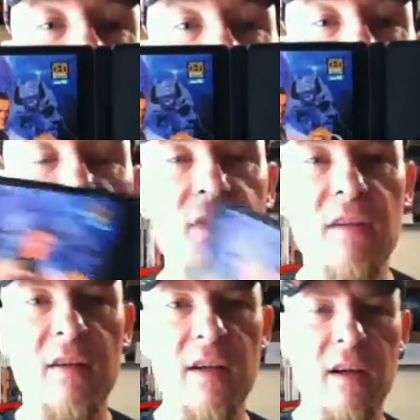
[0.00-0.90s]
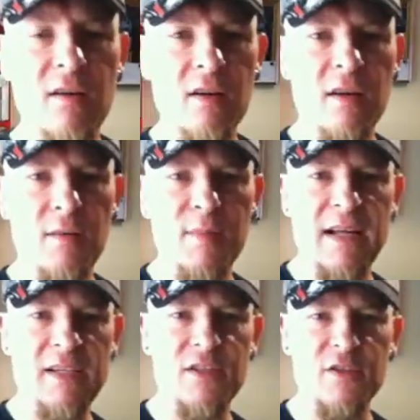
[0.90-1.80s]
I've also got it on like a
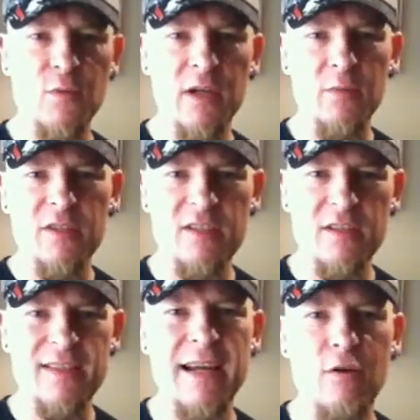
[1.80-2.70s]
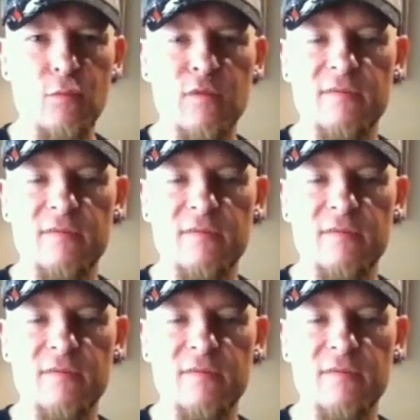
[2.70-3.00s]
compilation on the Wii, which is a terrible